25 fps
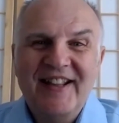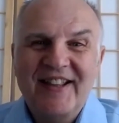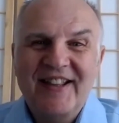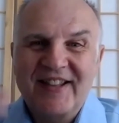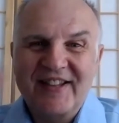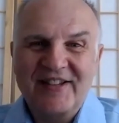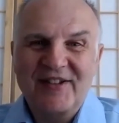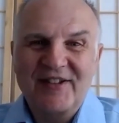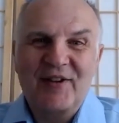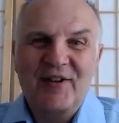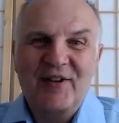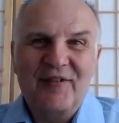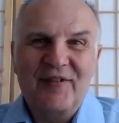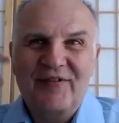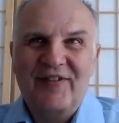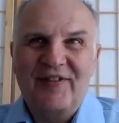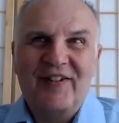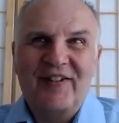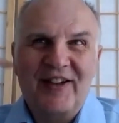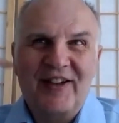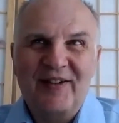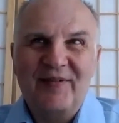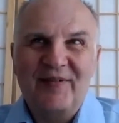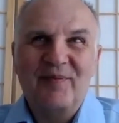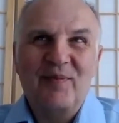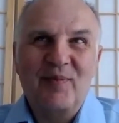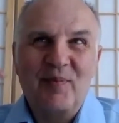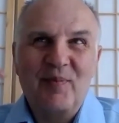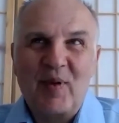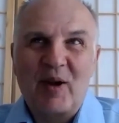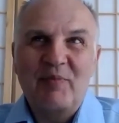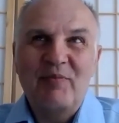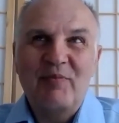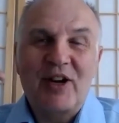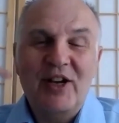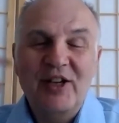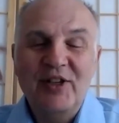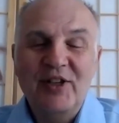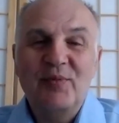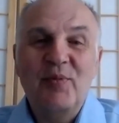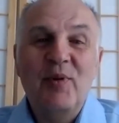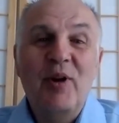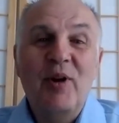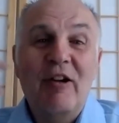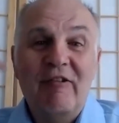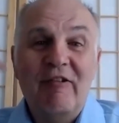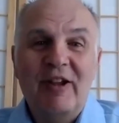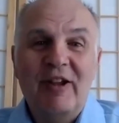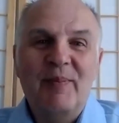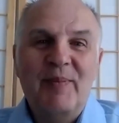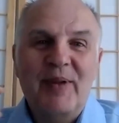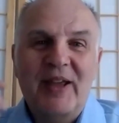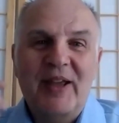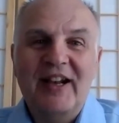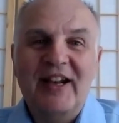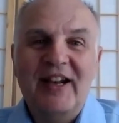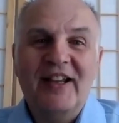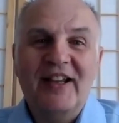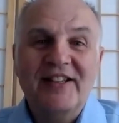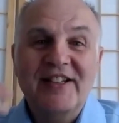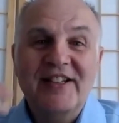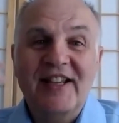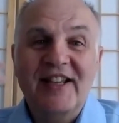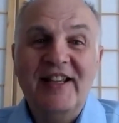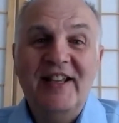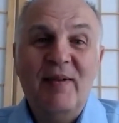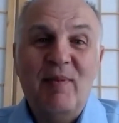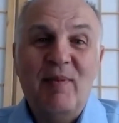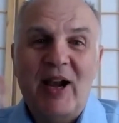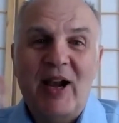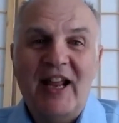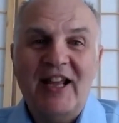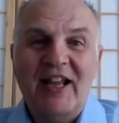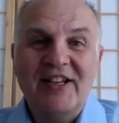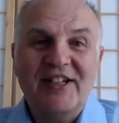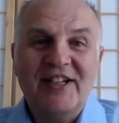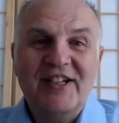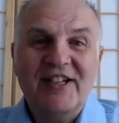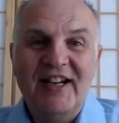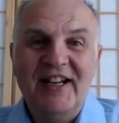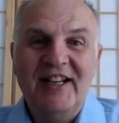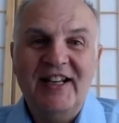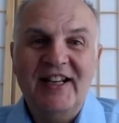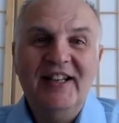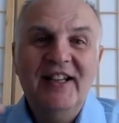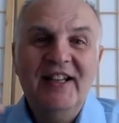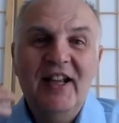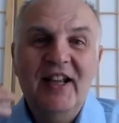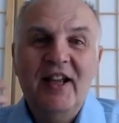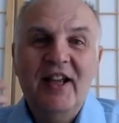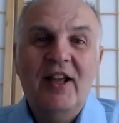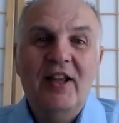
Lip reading: the sort of my brain's whirring a bit, and I see, yeah, well, actually,